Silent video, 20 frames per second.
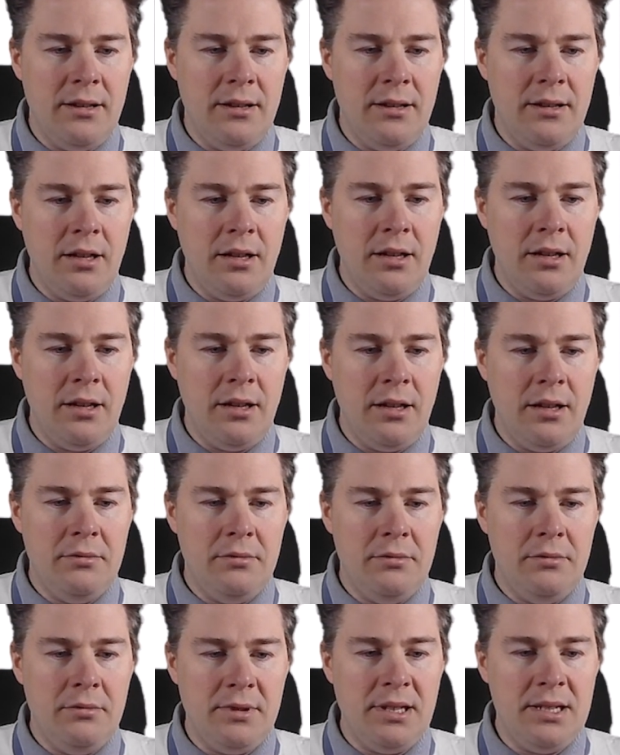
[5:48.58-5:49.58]
Oh no,
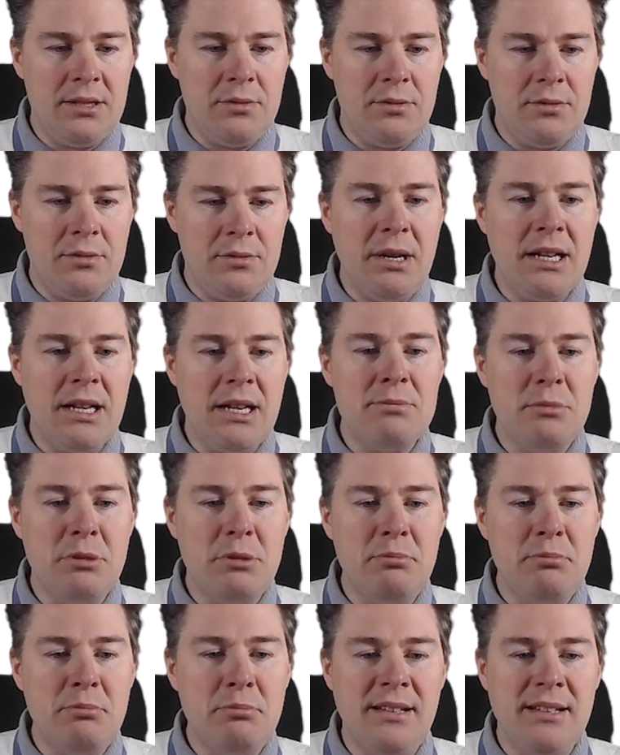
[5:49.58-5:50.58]
this one,
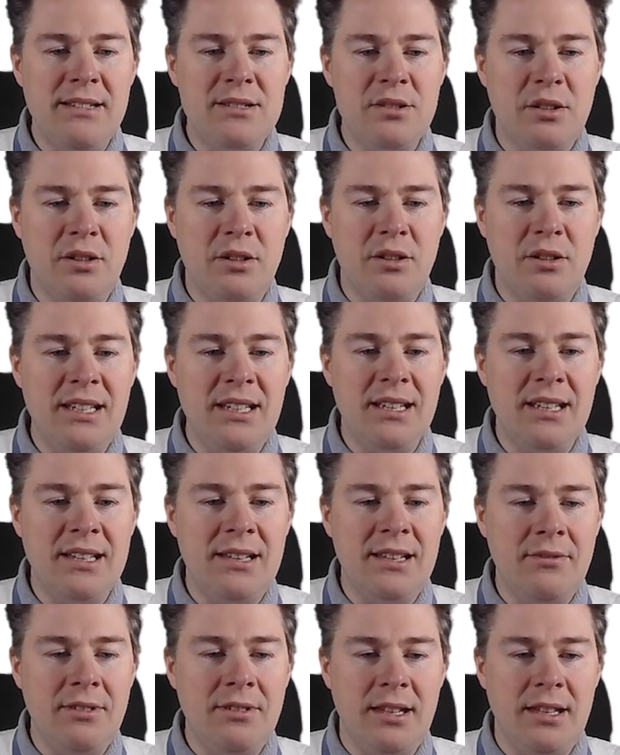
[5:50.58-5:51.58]
maximum minutes of
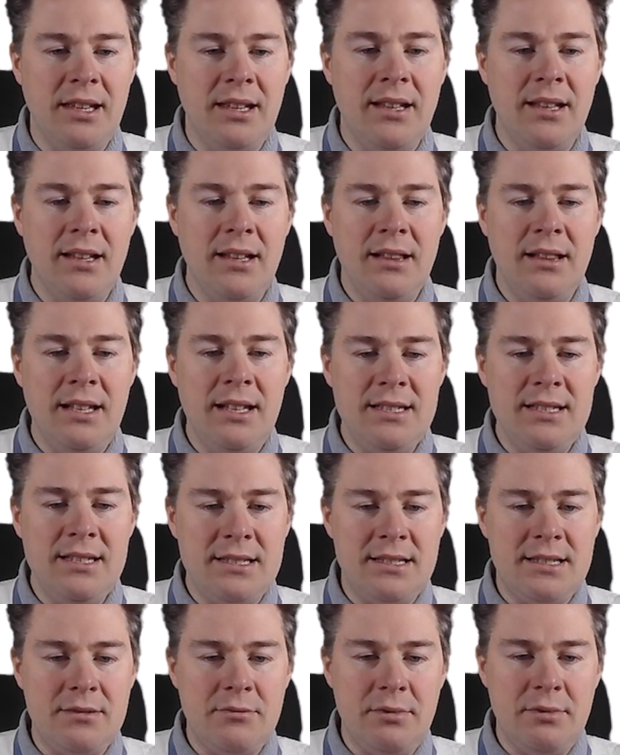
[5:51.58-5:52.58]
inactivity.
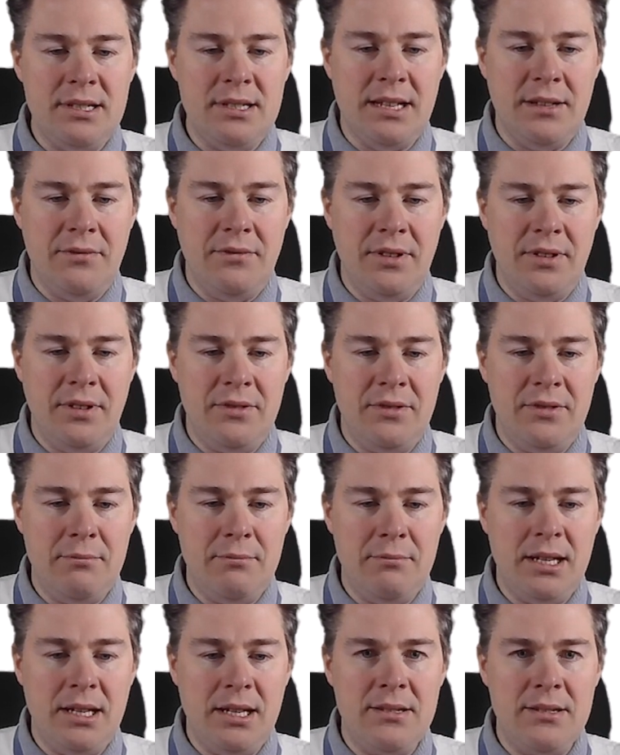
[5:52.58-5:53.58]
We said 15
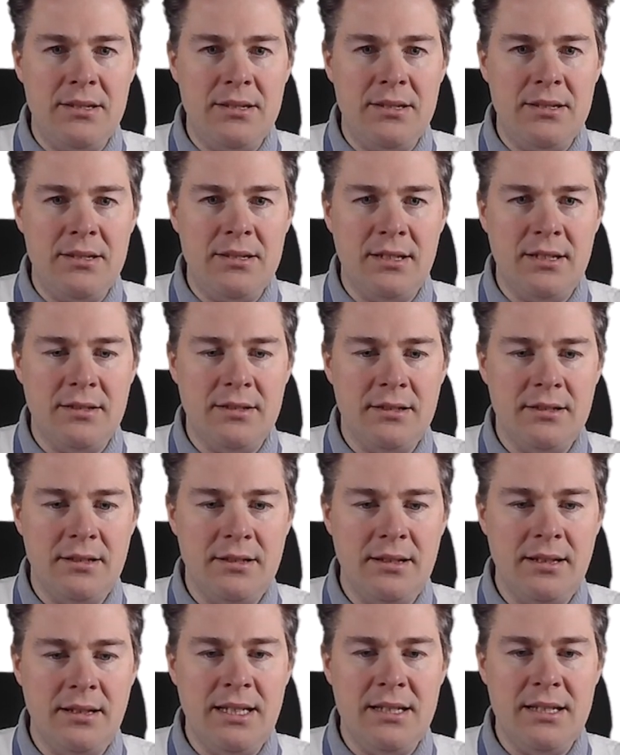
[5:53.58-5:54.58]
minutes, right?
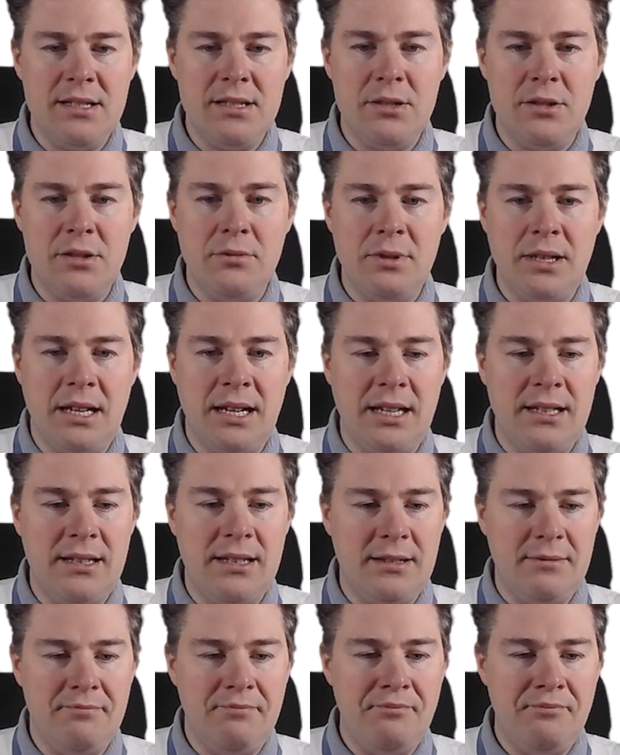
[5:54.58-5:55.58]
Let's do
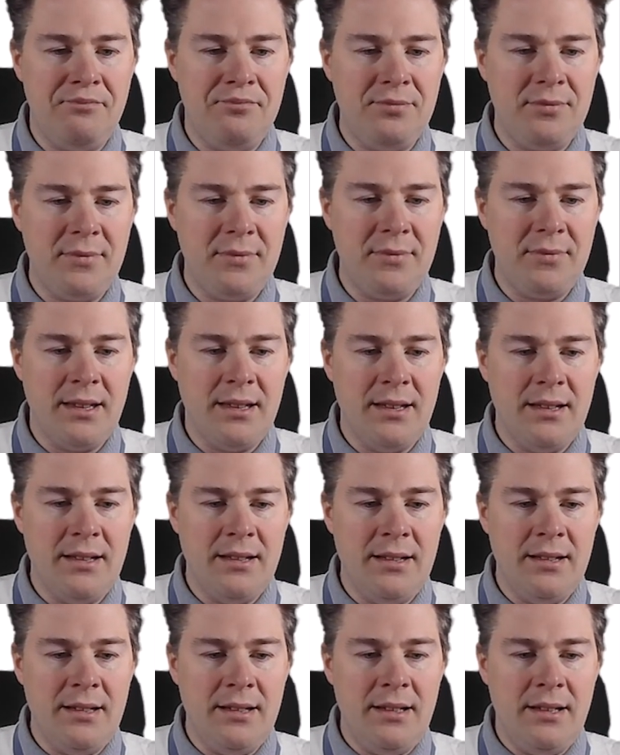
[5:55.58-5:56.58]
that.
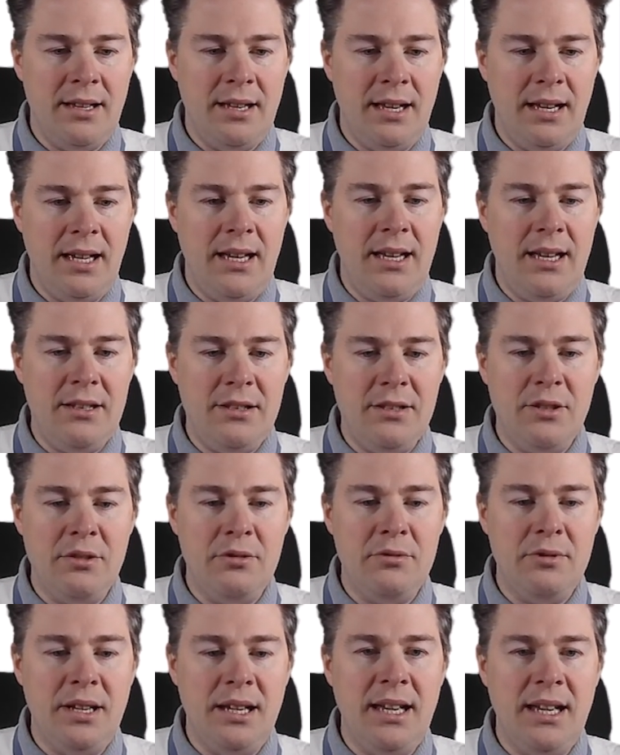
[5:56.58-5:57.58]
And
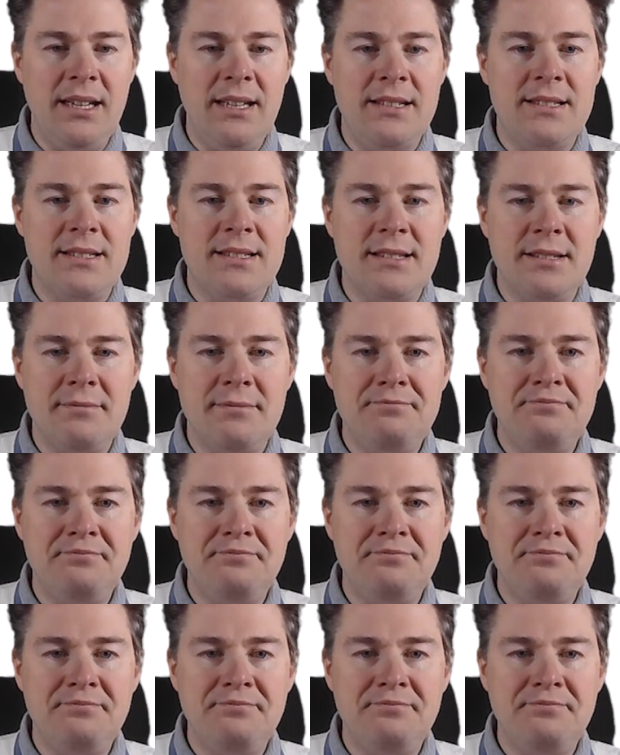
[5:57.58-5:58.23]
go next.